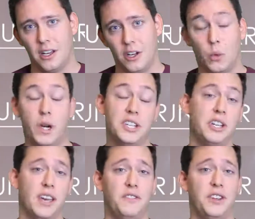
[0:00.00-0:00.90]

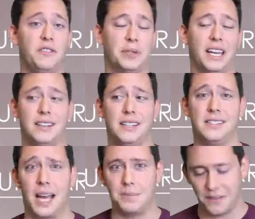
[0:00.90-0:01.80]
which if you've played these
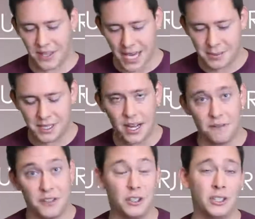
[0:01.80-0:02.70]
types of games
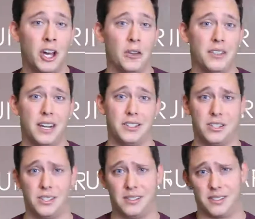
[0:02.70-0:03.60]
enough, you'll know that it's
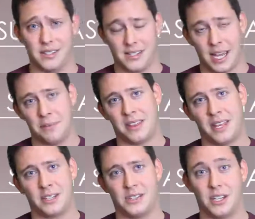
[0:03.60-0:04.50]
just the same
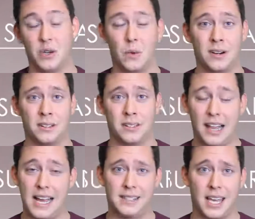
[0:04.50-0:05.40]
things that you were in the
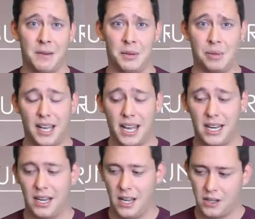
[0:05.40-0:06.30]
last game you
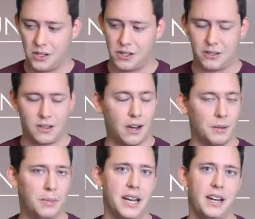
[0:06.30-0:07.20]
played, just
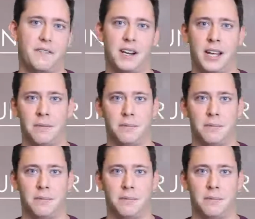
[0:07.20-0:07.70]
called by a different name.